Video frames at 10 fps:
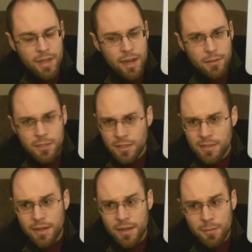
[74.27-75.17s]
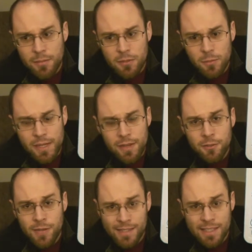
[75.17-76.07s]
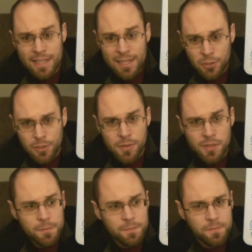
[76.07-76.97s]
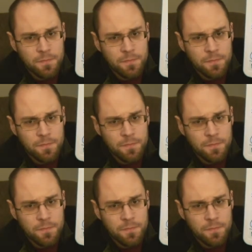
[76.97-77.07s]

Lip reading: originally set it up to be addressing issues,